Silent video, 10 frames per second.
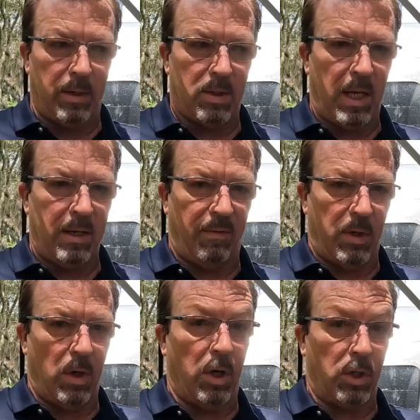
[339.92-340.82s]
It's not
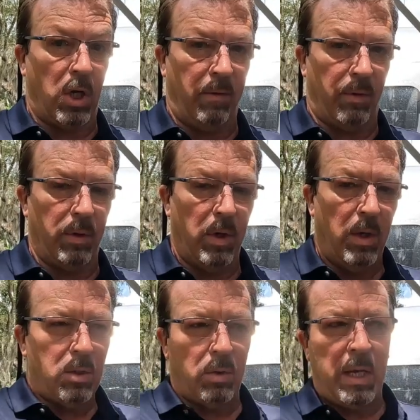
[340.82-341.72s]
even uncovered.
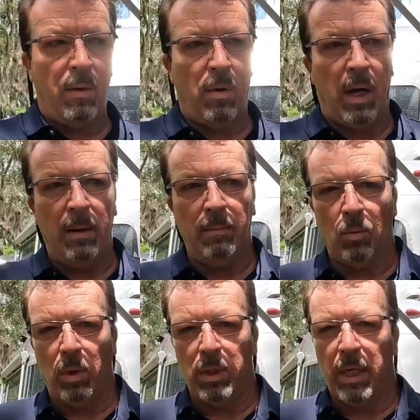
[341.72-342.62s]
So now I'm
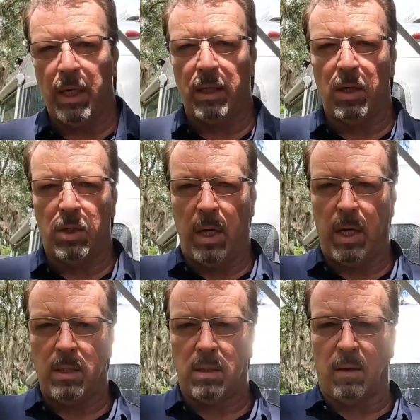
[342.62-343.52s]
the one taking the
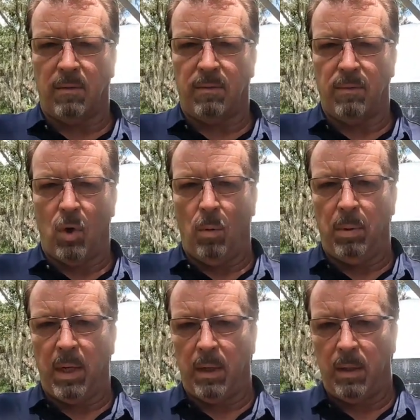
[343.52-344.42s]
chance of
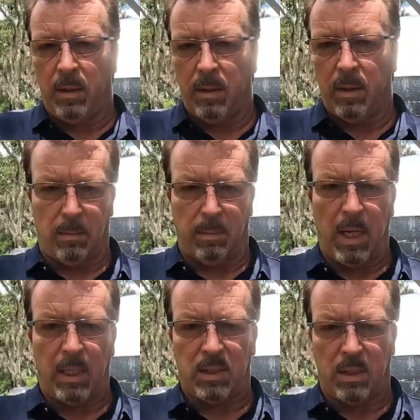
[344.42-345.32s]
opening the
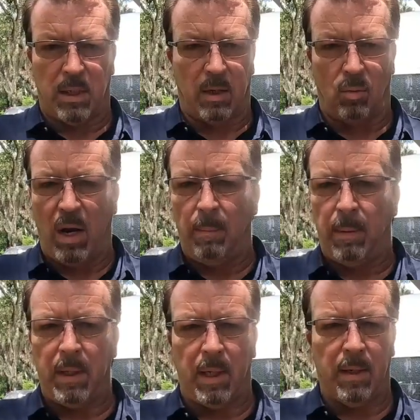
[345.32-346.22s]
box and the
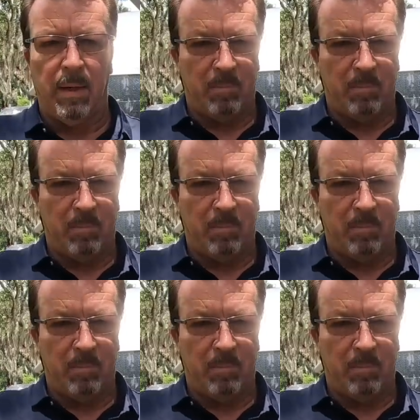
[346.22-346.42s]
wrapping and